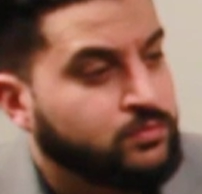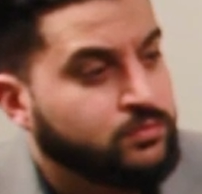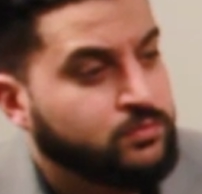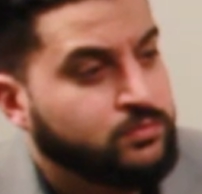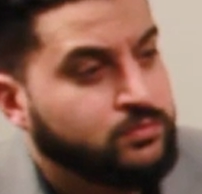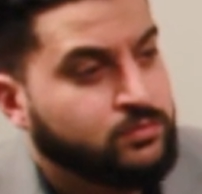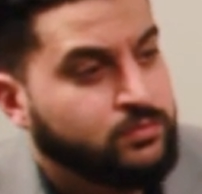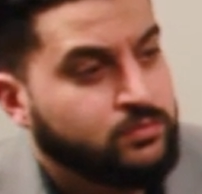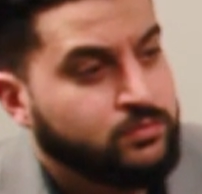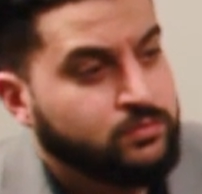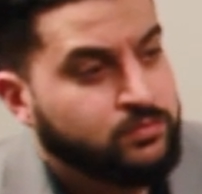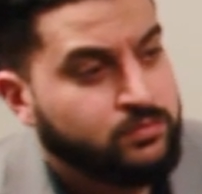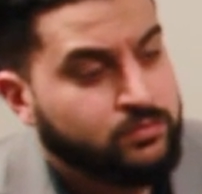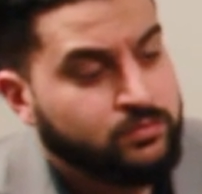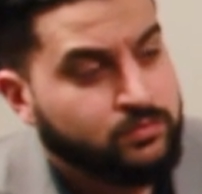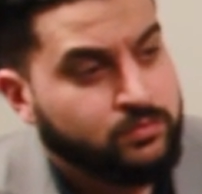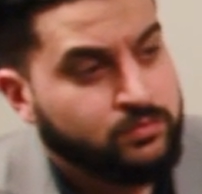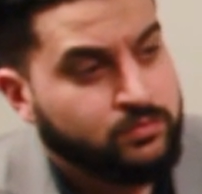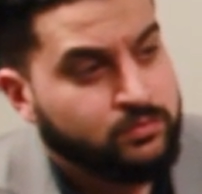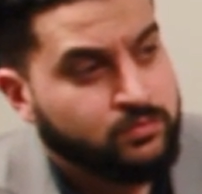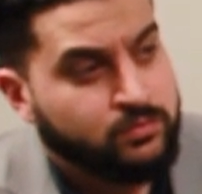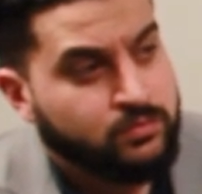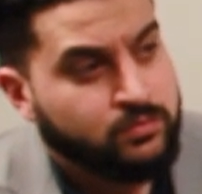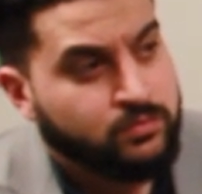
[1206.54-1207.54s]

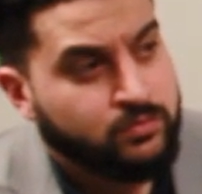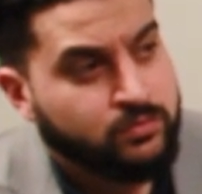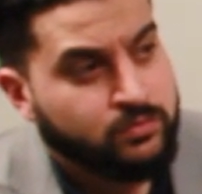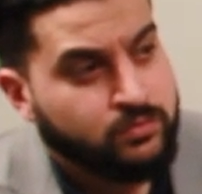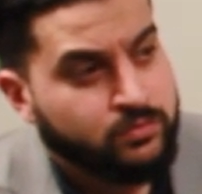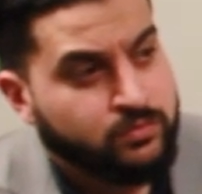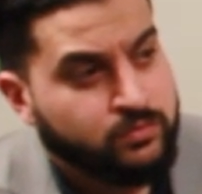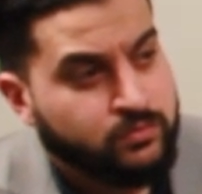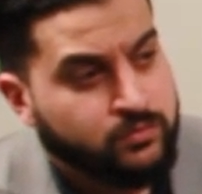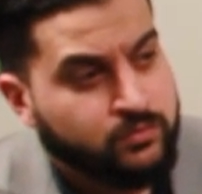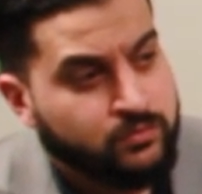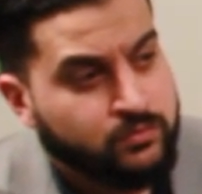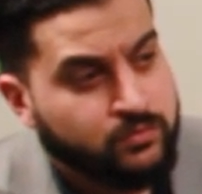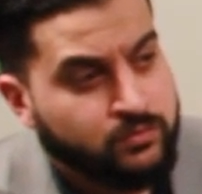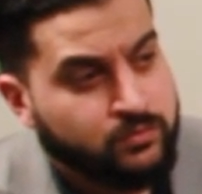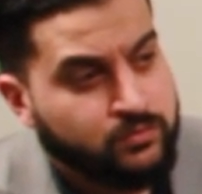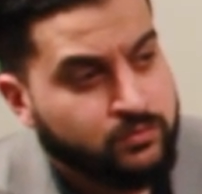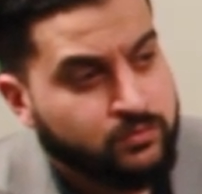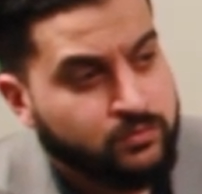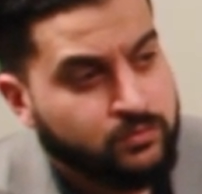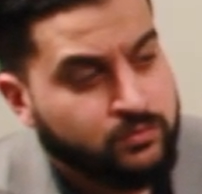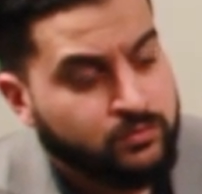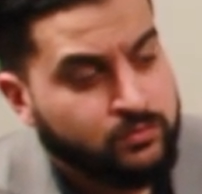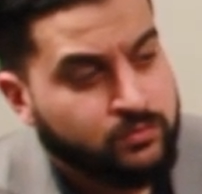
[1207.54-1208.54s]

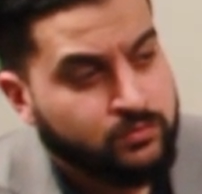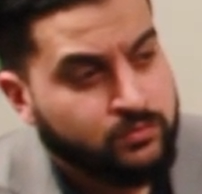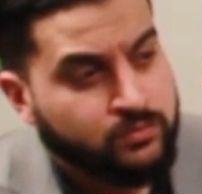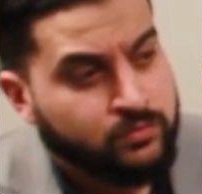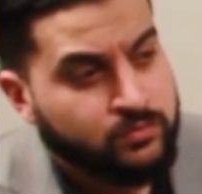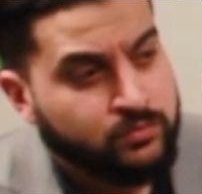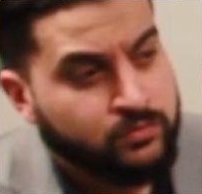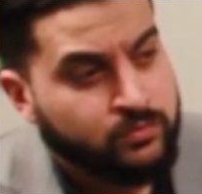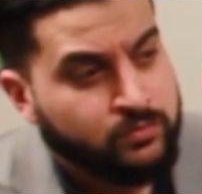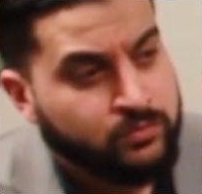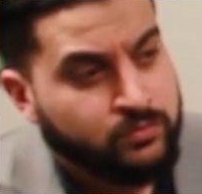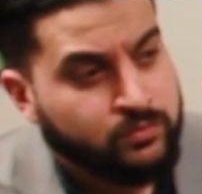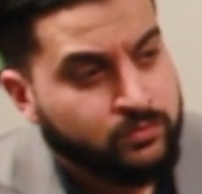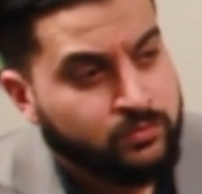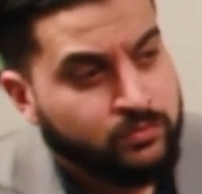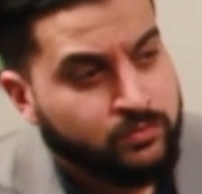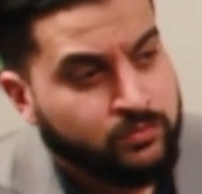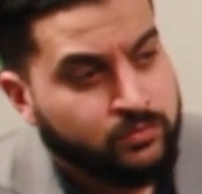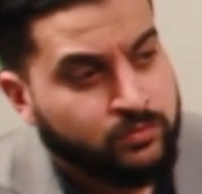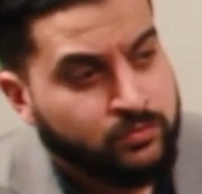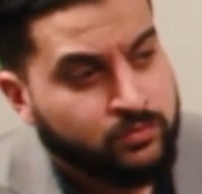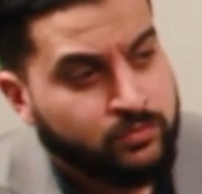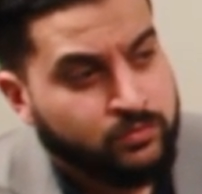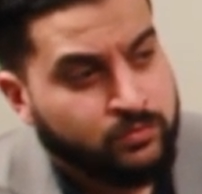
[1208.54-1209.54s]

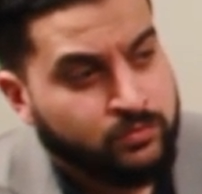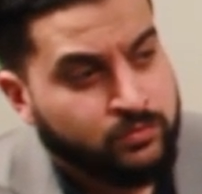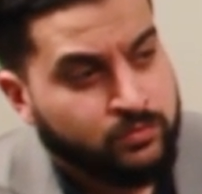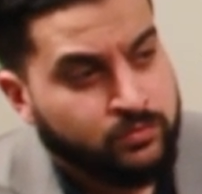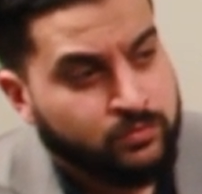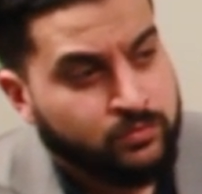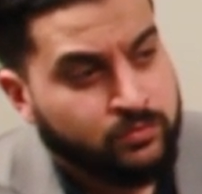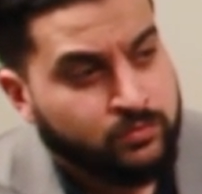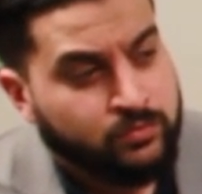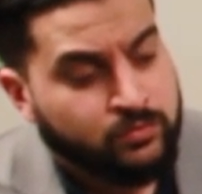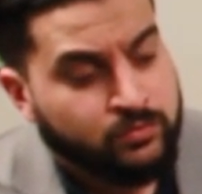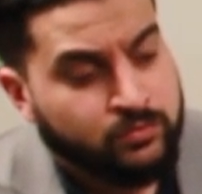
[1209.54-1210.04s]
[no speech]